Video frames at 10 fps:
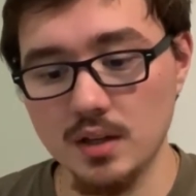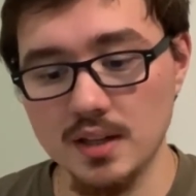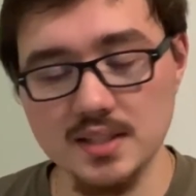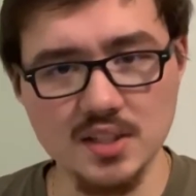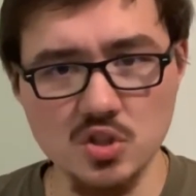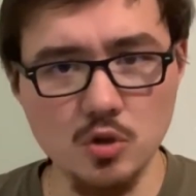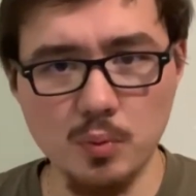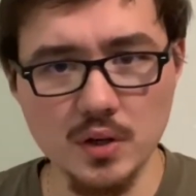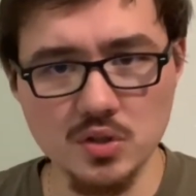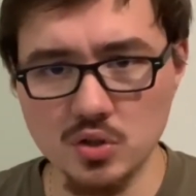it's like
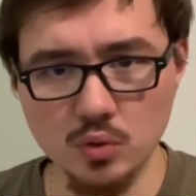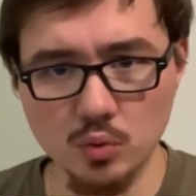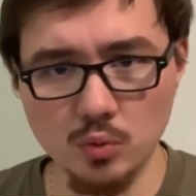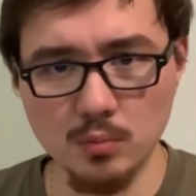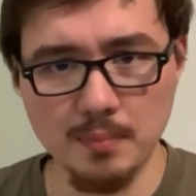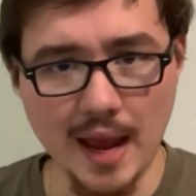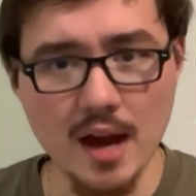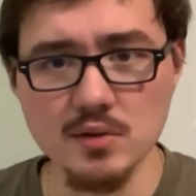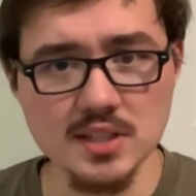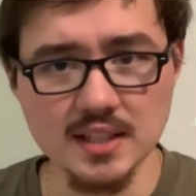2.2
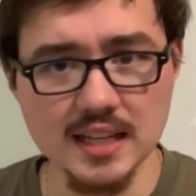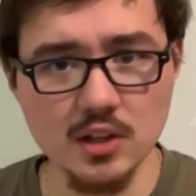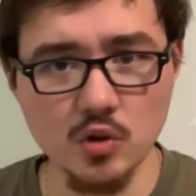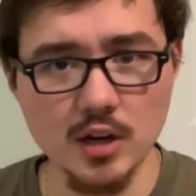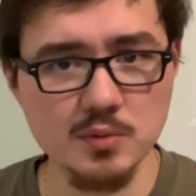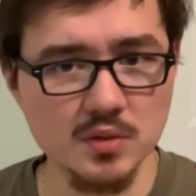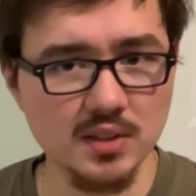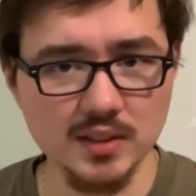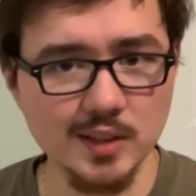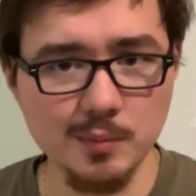pounds to the kilogram, so it's
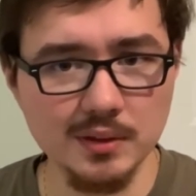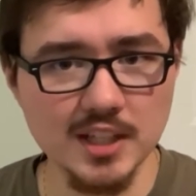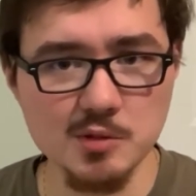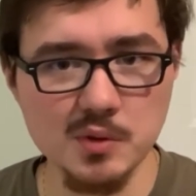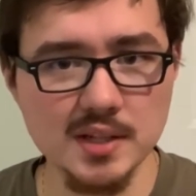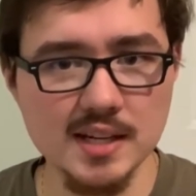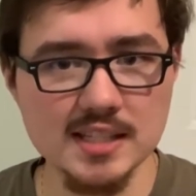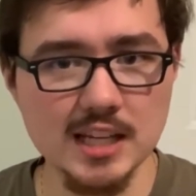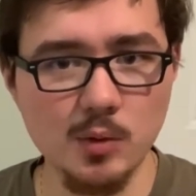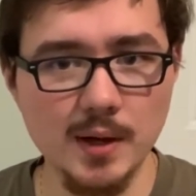a little bit less precise
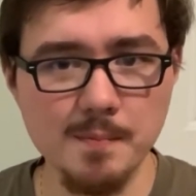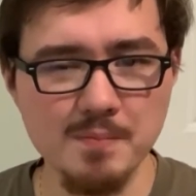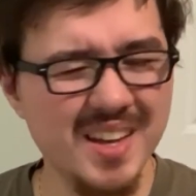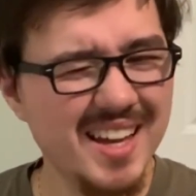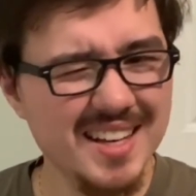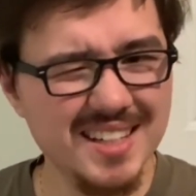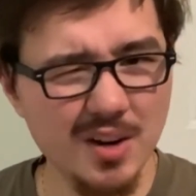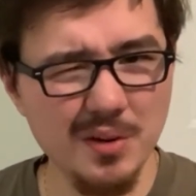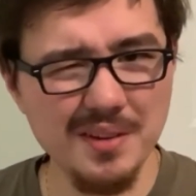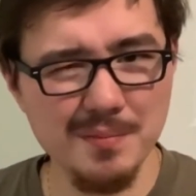that way.
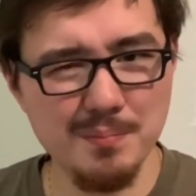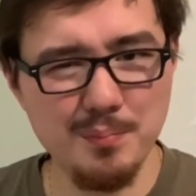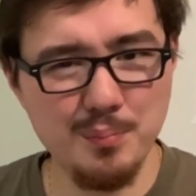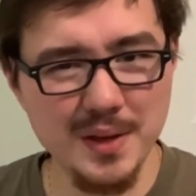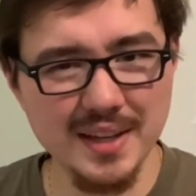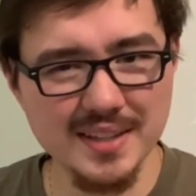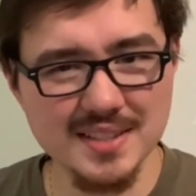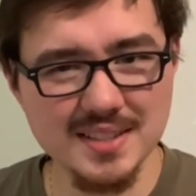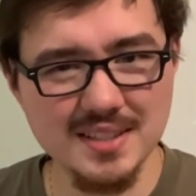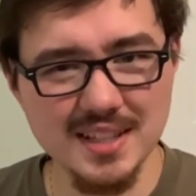Not really the
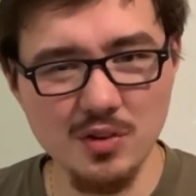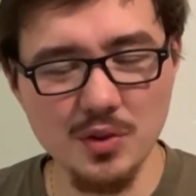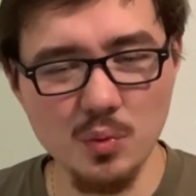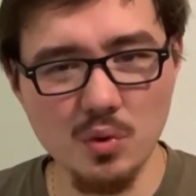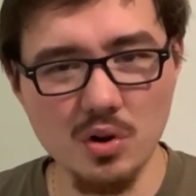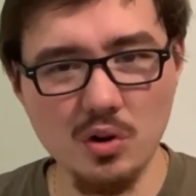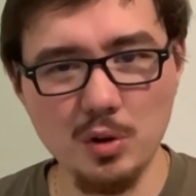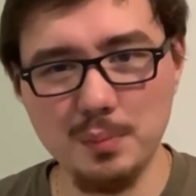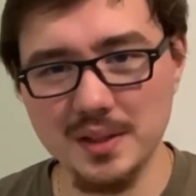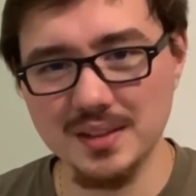biggest deal in the
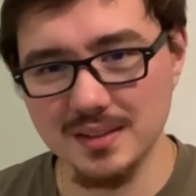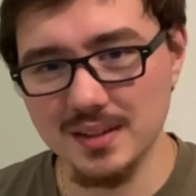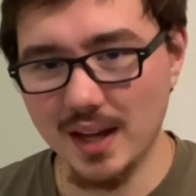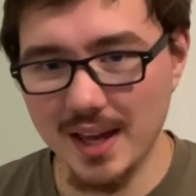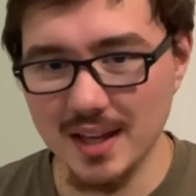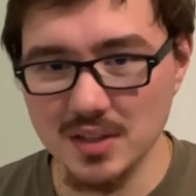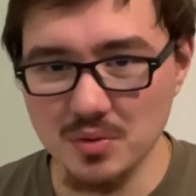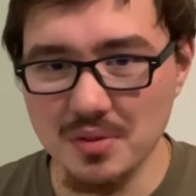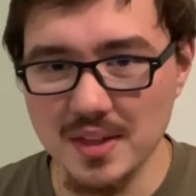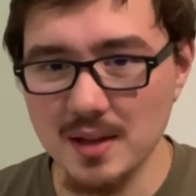world, but I
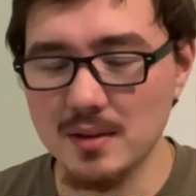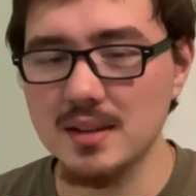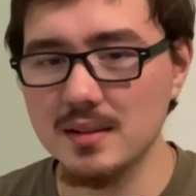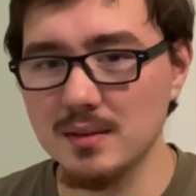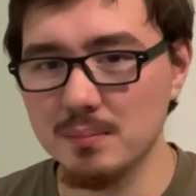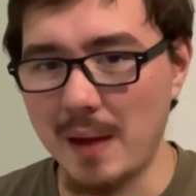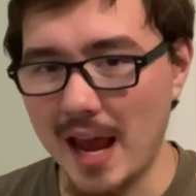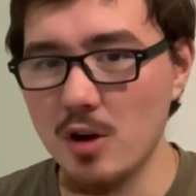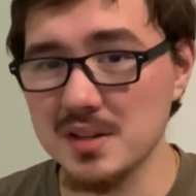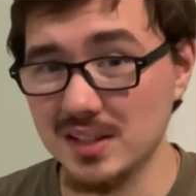do think
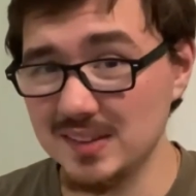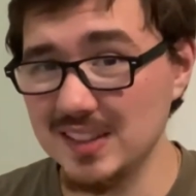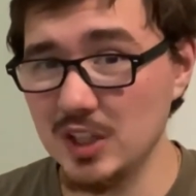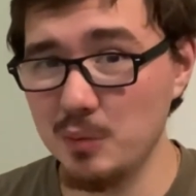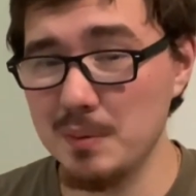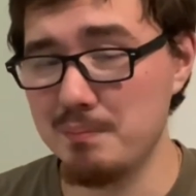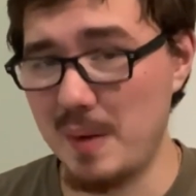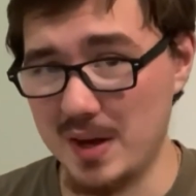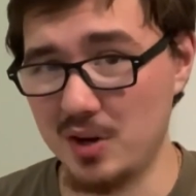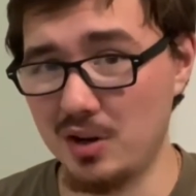pound is a little bit
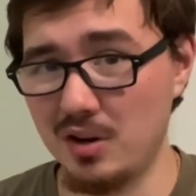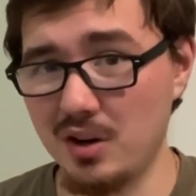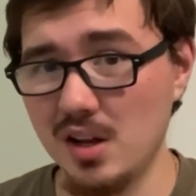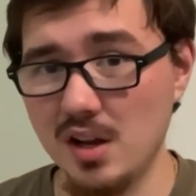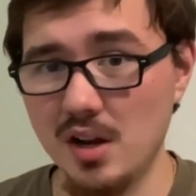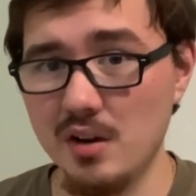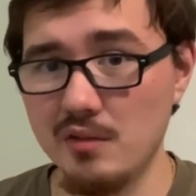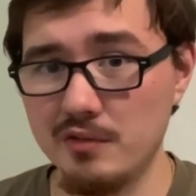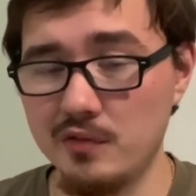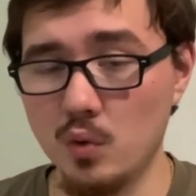better
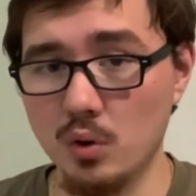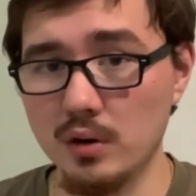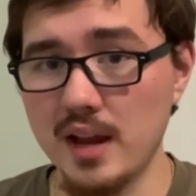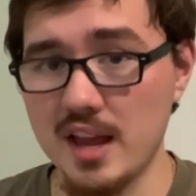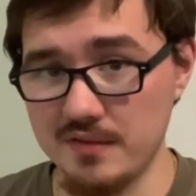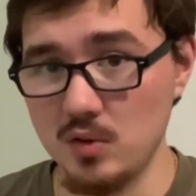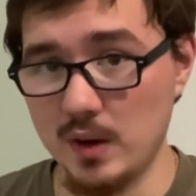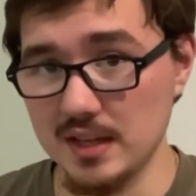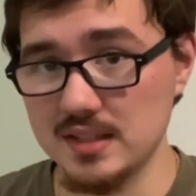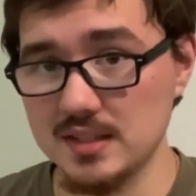for heavy
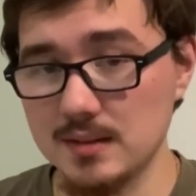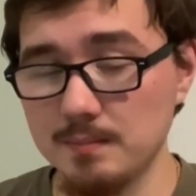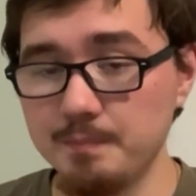weights.